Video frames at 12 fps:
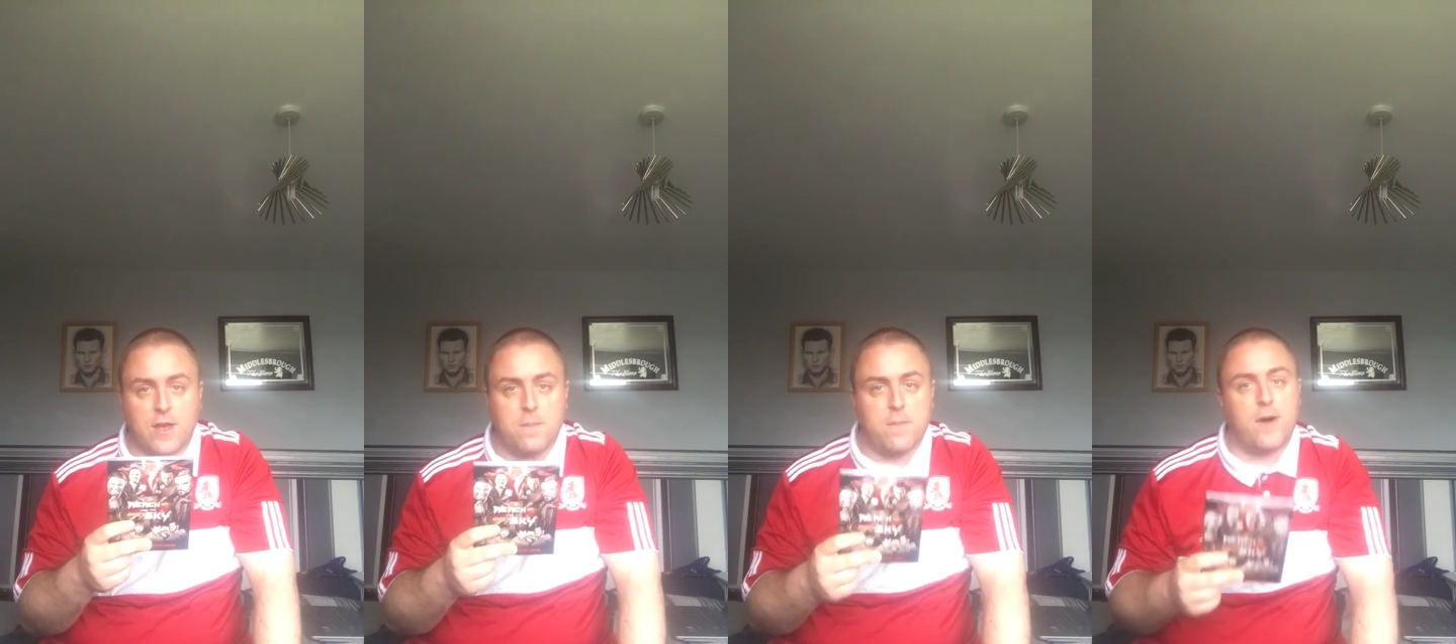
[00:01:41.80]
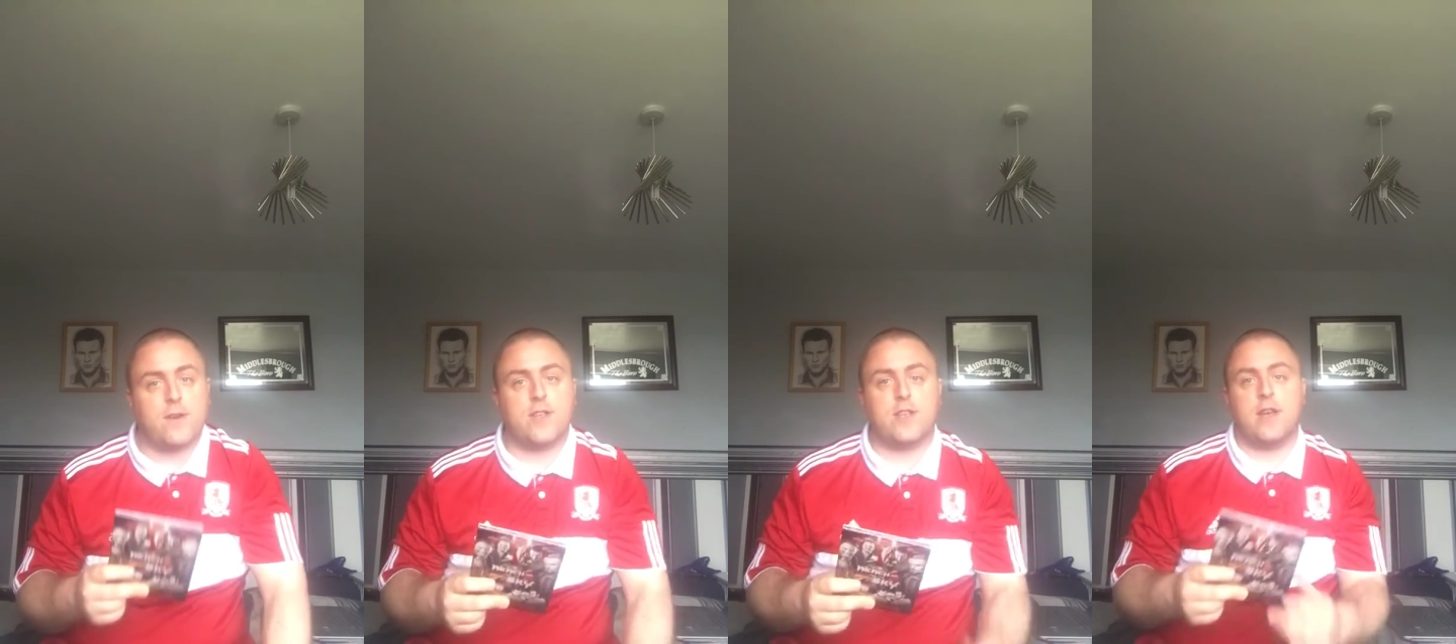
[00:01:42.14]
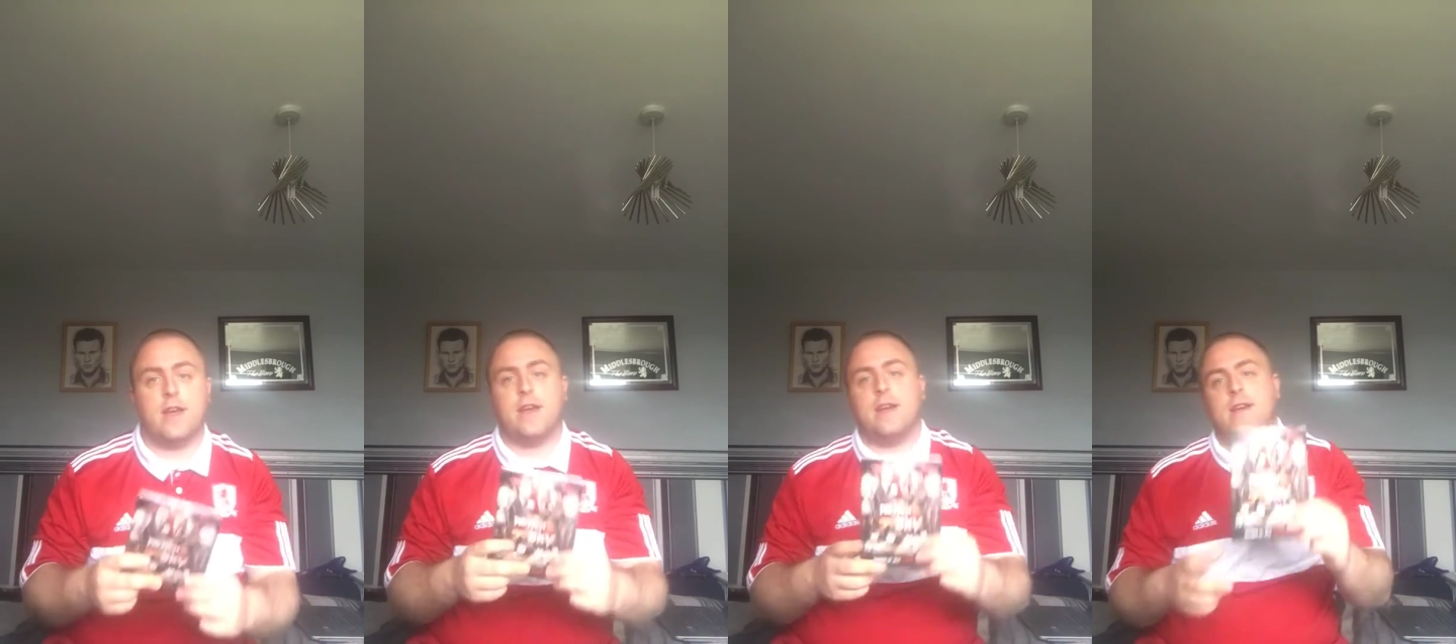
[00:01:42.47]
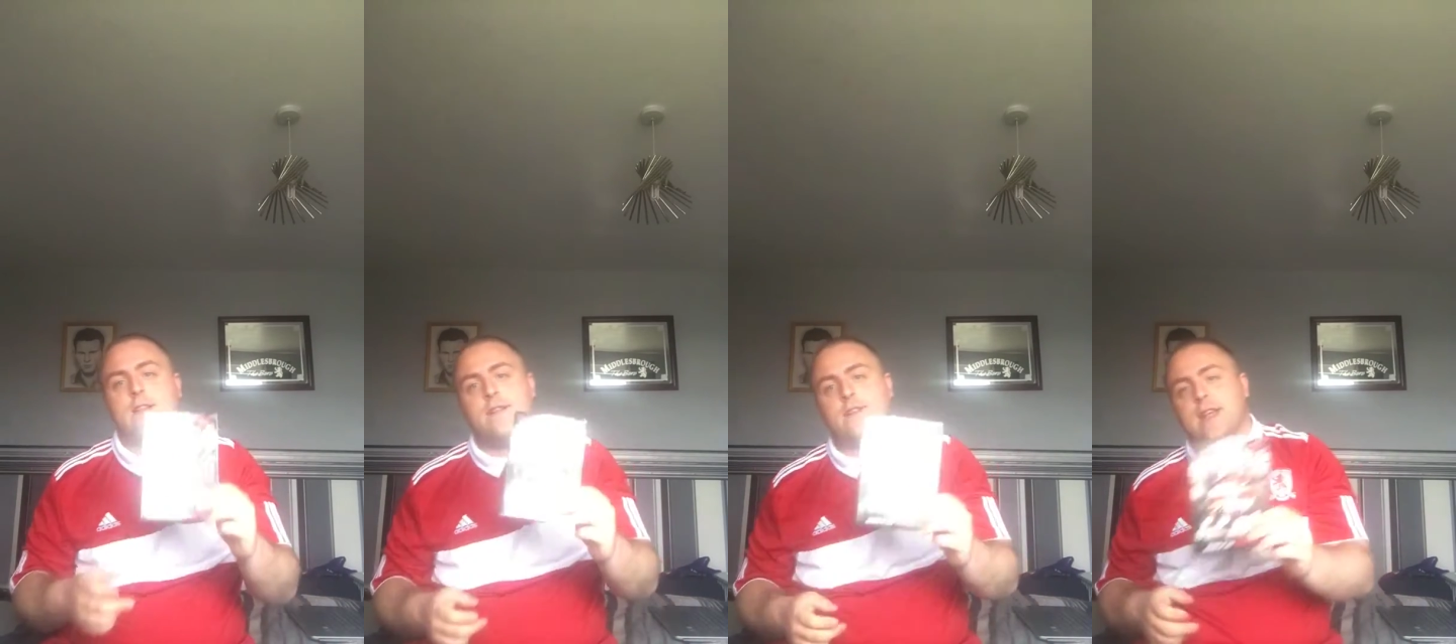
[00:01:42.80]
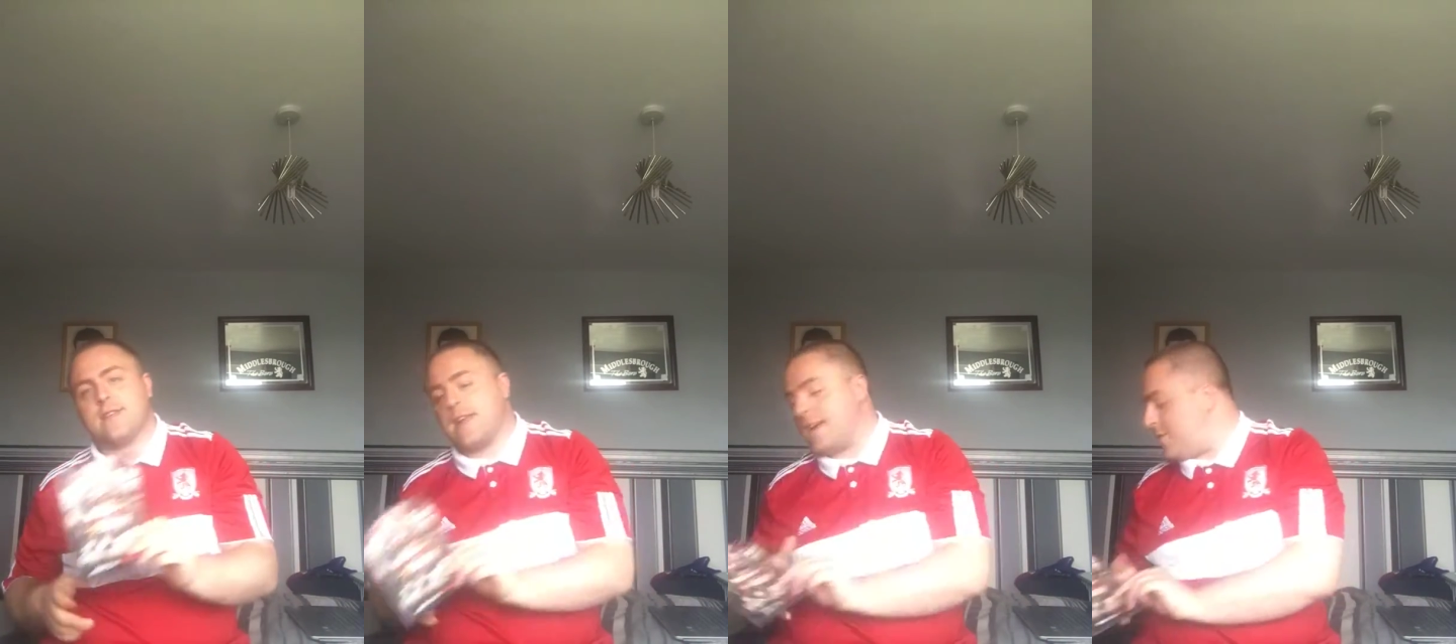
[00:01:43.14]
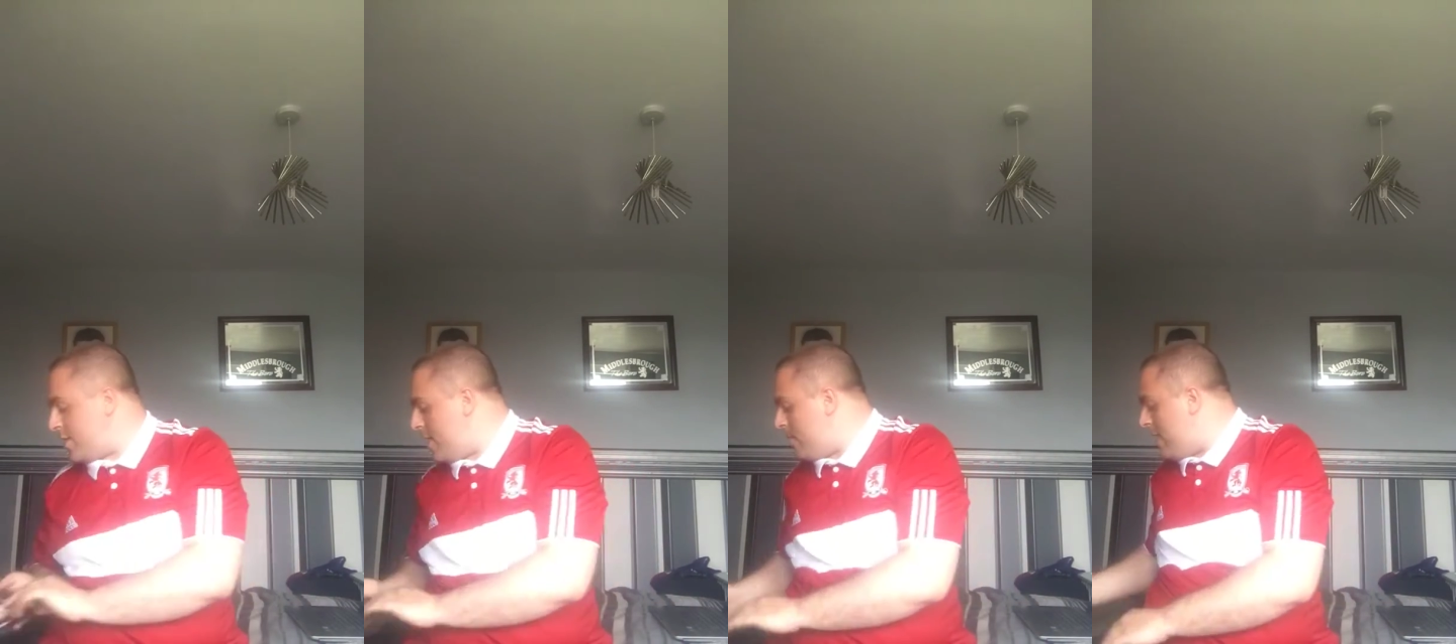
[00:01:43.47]
the Young Bucks. So that's night
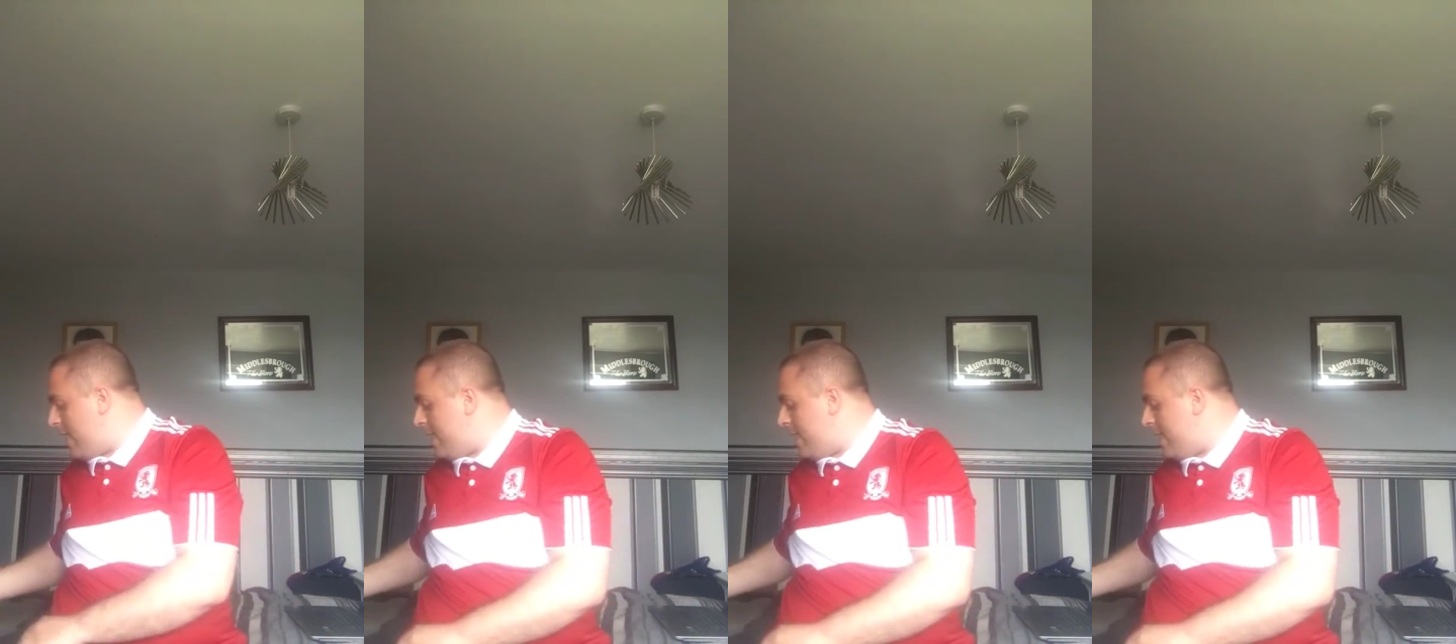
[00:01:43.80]
two.